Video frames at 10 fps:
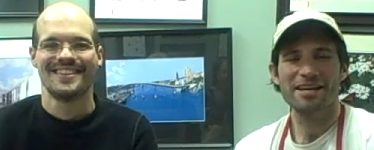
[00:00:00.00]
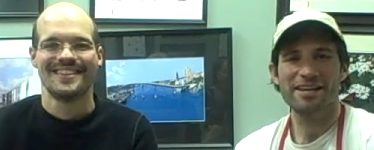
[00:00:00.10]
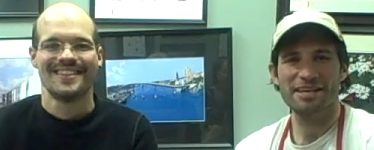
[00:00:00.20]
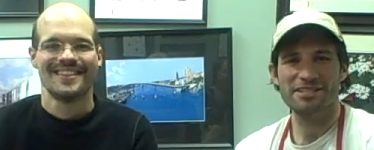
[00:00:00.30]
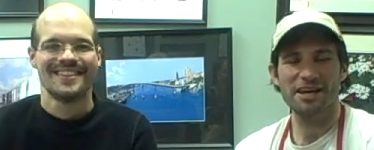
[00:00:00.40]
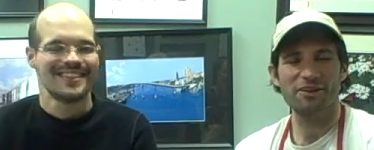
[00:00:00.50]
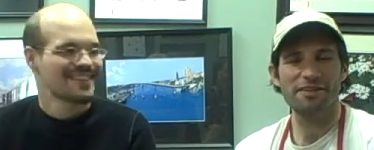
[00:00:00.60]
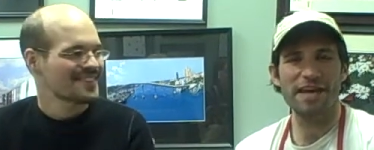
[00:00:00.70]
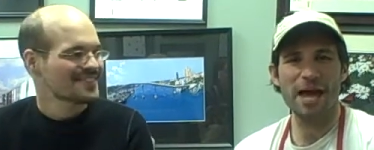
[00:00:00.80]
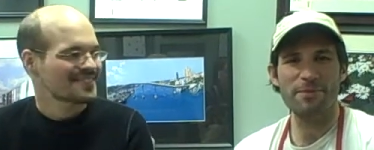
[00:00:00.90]
Speaker 1: Catch a
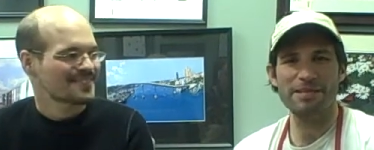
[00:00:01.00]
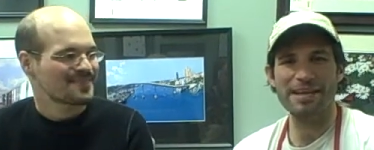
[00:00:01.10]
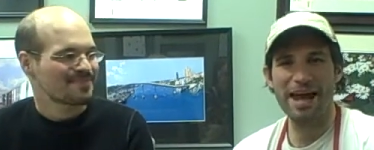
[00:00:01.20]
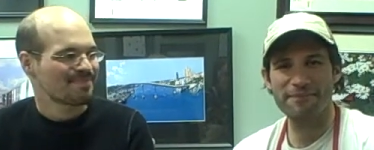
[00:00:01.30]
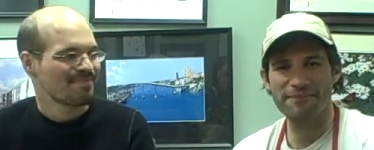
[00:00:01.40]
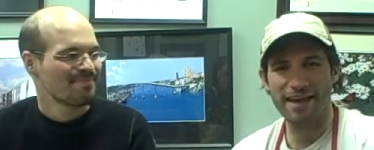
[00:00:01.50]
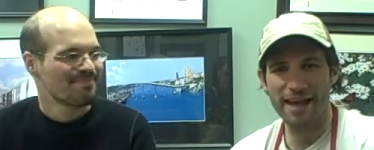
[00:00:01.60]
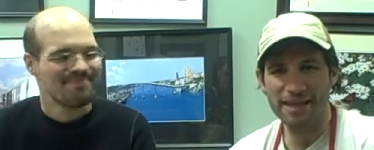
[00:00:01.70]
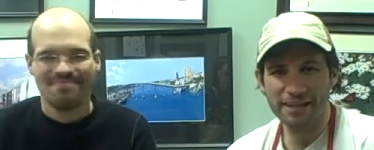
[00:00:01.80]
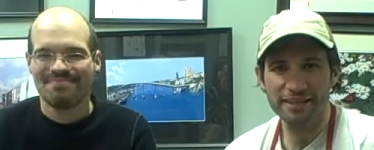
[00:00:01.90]
Healthy Habit
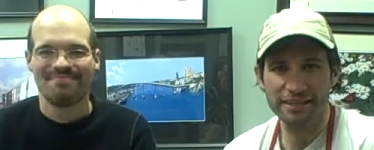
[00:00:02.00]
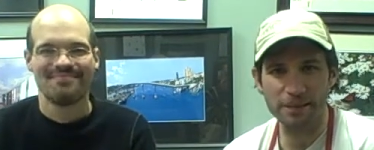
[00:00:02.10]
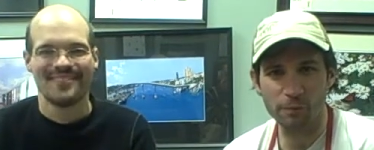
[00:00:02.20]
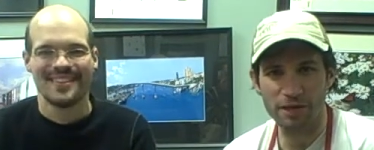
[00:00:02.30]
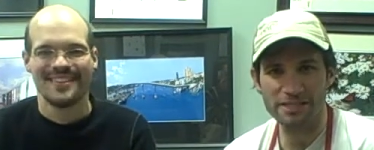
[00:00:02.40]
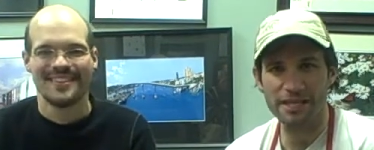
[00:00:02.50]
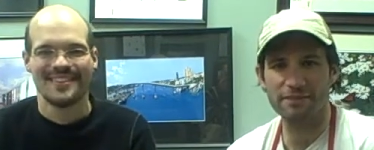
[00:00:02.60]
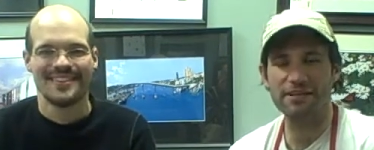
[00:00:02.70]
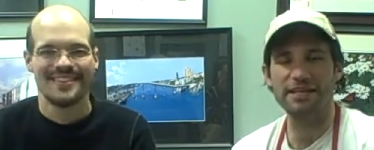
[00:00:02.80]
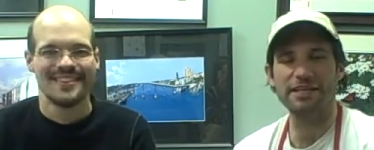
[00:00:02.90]
Cafe in West
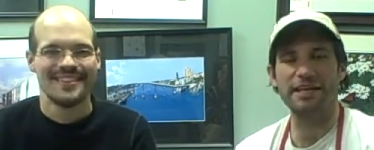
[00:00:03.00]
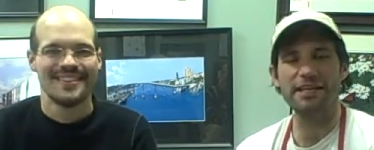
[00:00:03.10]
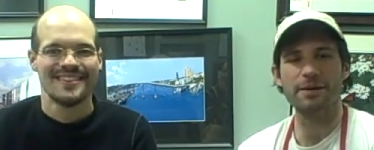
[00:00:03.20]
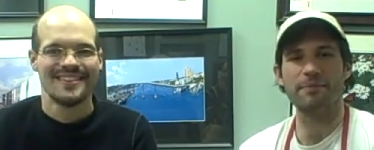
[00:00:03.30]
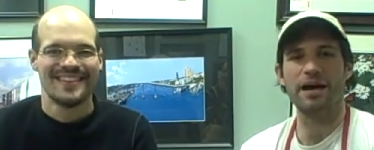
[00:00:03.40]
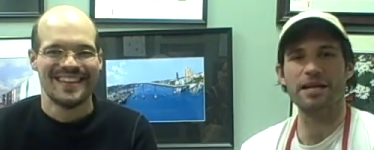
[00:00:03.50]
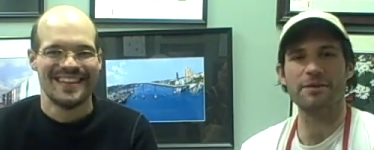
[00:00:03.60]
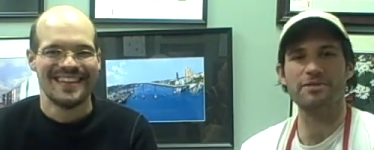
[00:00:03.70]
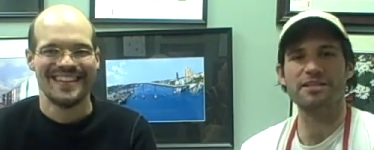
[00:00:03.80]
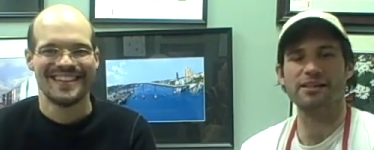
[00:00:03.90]
Haven, Connecticut. My
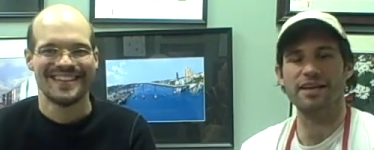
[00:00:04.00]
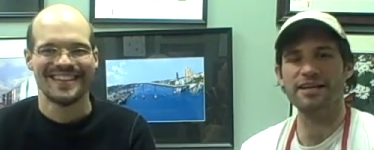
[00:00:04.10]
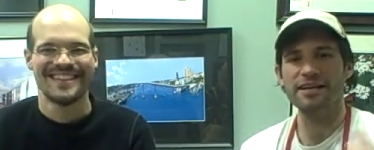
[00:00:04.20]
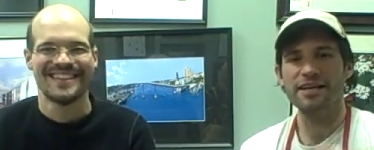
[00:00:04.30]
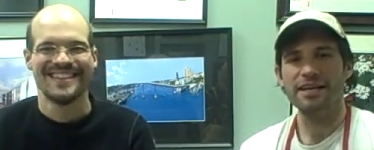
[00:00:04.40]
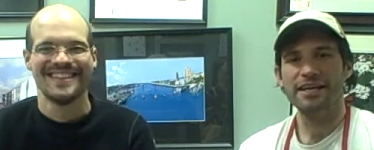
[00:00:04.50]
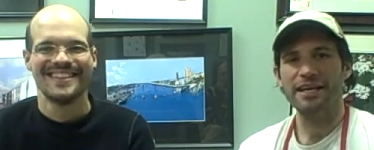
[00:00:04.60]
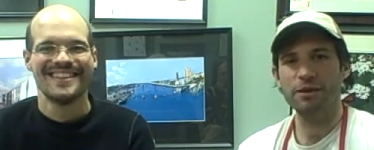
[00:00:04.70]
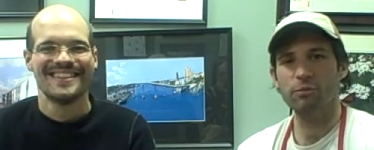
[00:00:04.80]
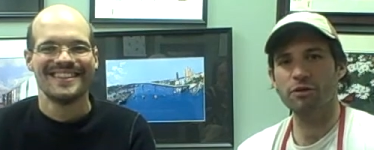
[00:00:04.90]
name is Glenn,
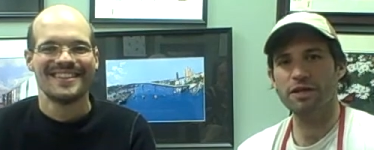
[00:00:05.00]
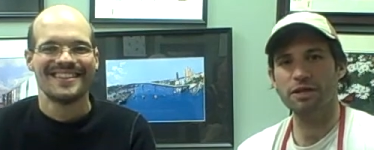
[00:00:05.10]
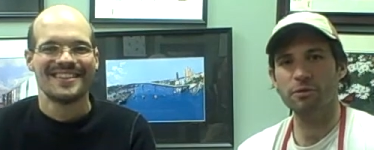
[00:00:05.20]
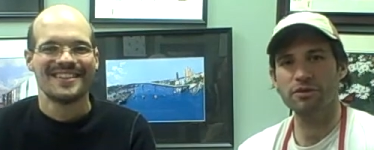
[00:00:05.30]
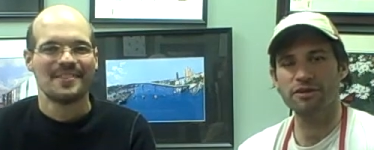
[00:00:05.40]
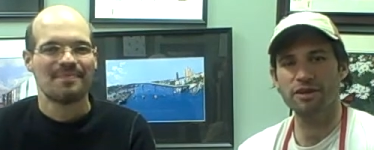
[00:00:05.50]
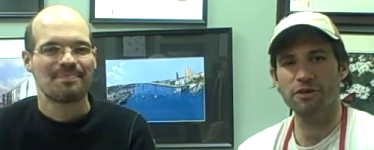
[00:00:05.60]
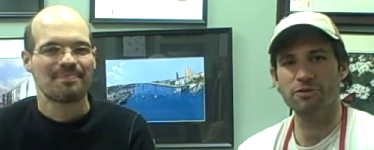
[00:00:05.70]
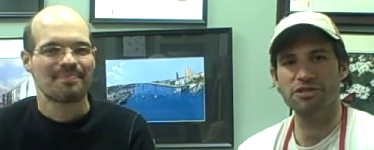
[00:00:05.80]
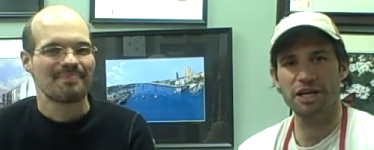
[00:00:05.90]
and we're here with
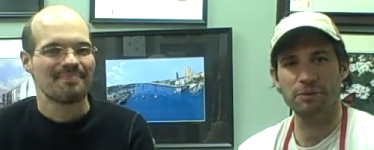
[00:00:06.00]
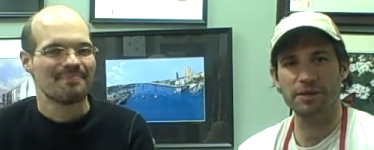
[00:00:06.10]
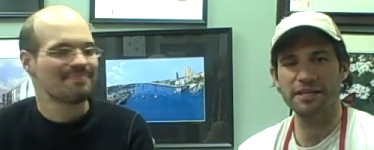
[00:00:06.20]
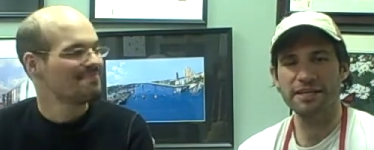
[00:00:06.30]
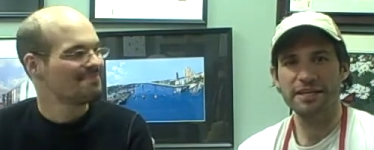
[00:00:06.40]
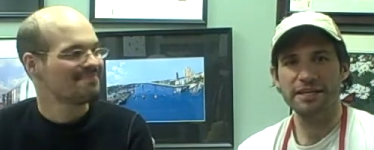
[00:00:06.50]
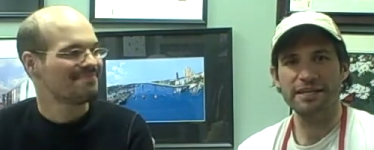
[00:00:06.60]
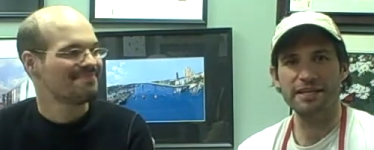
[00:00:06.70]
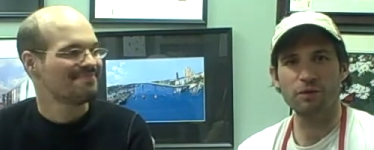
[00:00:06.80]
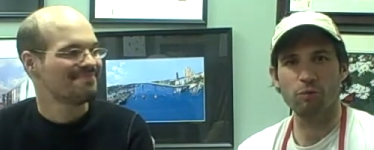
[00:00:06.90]
another gentleman
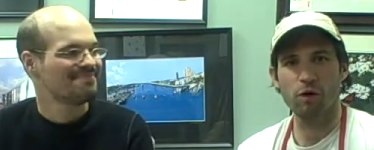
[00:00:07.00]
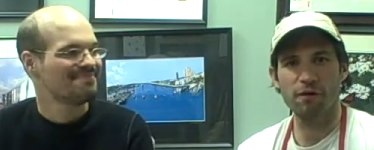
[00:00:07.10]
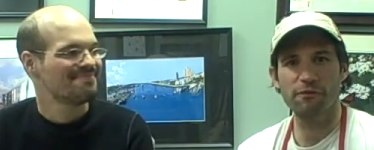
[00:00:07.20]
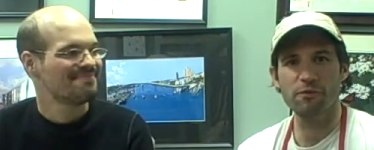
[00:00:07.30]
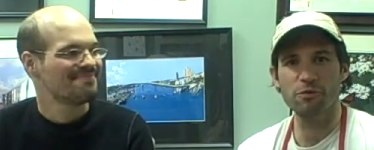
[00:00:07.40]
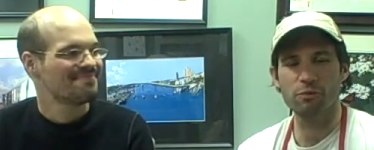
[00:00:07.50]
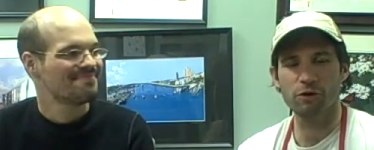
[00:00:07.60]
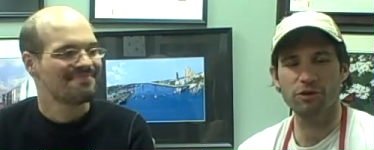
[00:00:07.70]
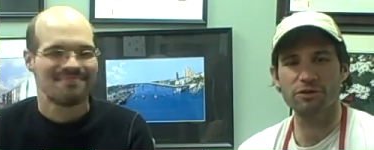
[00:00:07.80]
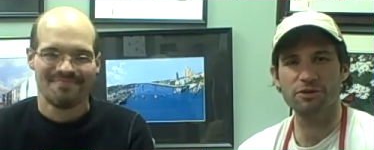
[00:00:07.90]
in the raw food
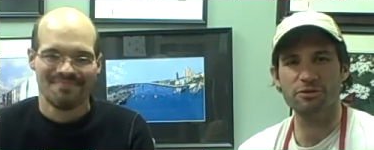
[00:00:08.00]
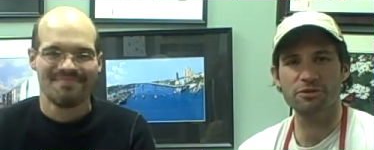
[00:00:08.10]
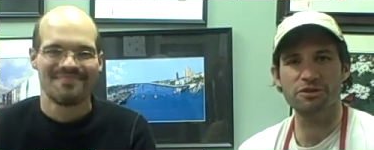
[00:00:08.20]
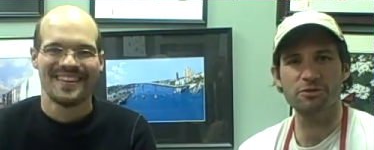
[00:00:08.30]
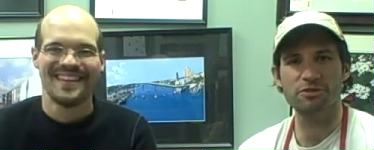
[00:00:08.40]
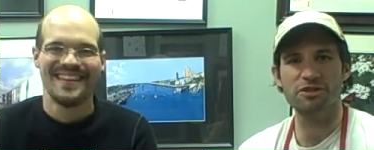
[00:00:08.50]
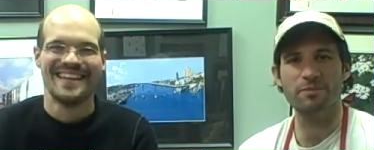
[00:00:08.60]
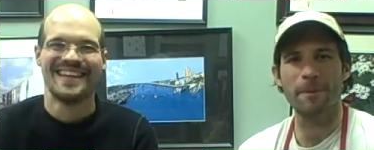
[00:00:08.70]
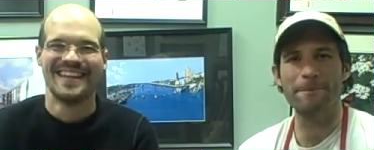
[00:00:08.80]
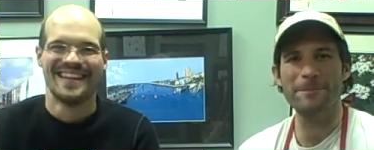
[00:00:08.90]
world who's doing
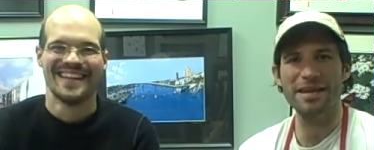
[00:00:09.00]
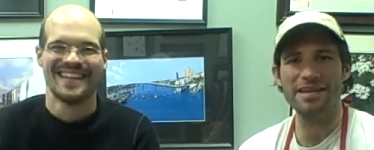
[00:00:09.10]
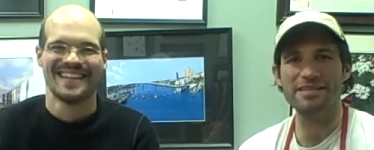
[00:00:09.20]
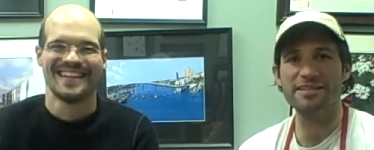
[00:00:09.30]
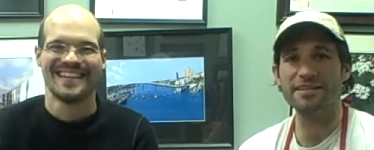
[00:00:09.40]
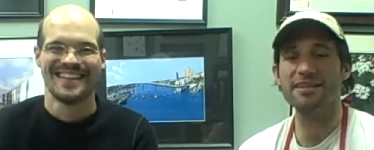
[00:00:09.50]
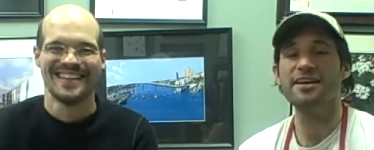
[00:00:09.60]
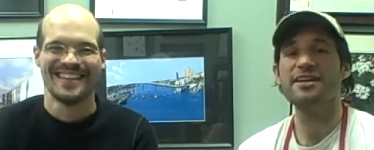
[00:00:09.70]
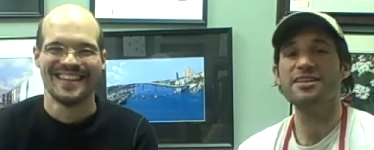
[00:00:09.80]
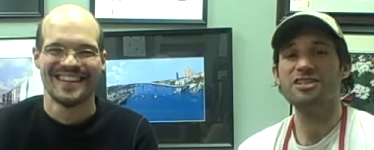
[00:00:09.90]
some
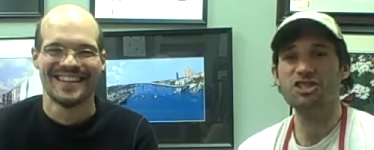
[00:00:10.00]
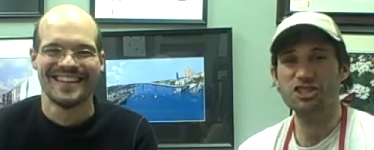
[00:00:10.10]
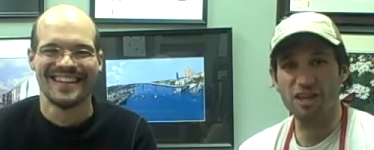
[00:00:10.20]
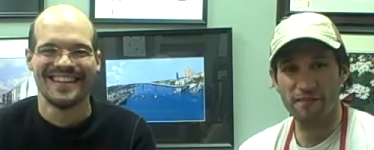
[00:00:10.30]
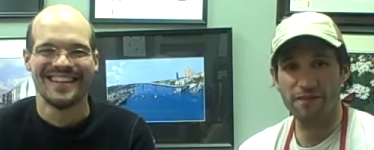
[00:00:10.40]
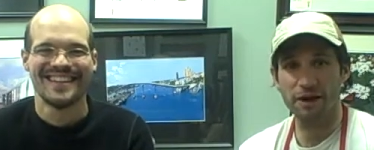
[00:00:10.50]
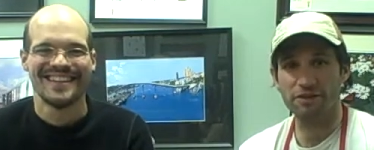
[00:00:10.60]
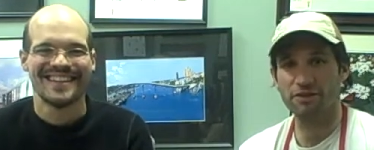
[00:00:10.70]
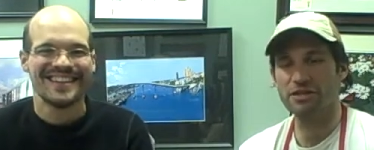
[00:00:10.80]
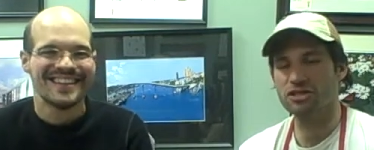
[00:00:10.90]
amazing stuff
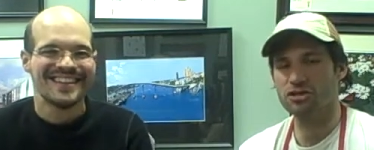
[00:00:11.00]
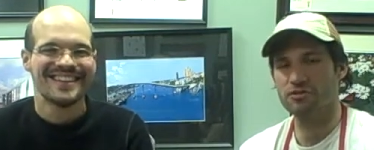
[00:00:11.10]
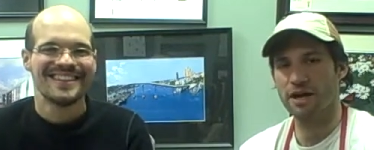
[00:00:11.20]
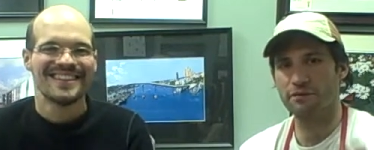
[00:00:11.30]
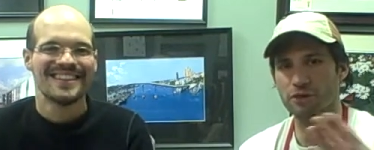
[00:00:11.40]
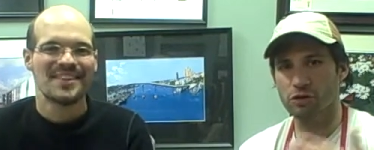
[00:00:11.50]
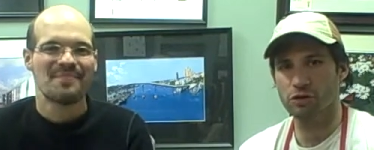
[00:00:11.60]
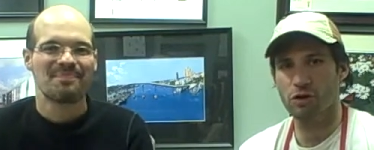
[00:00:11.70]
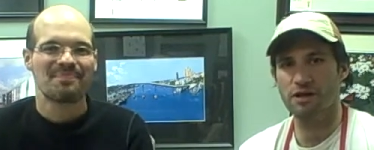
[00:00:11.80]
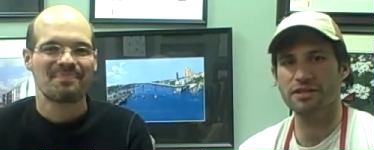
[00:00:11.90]
out there. He's traveled
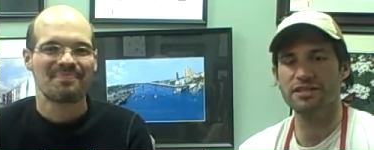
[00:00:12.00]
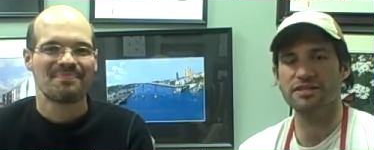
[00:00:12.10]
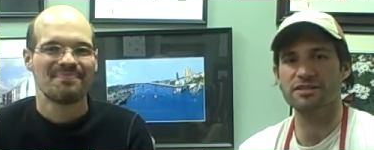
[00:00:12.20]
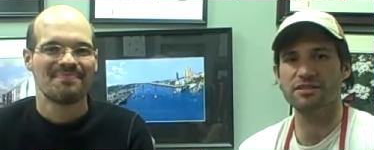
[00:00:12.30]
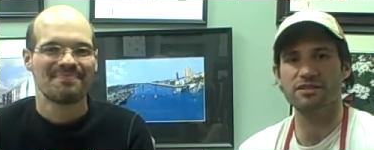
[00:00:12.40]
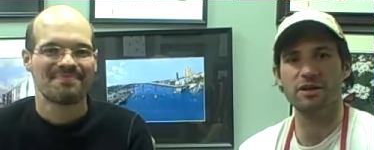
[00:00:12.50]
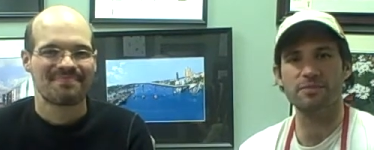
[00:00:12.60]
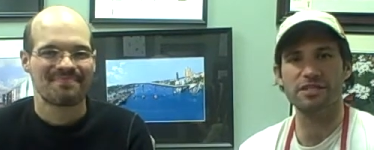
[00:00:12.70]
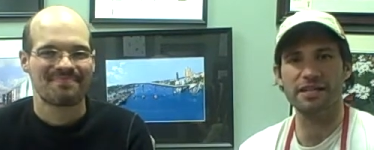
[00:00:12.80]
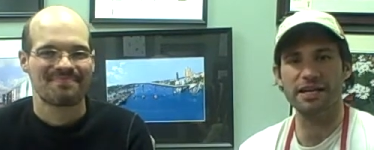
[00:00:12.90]
a long distance to
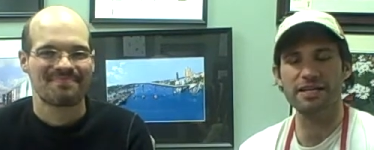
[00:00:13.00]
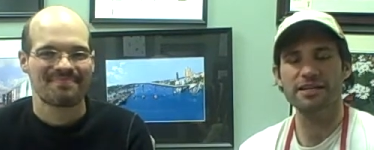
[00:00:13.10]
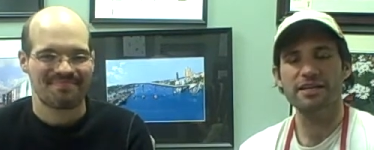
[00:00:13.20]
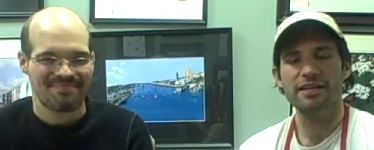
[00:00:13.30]
come tonight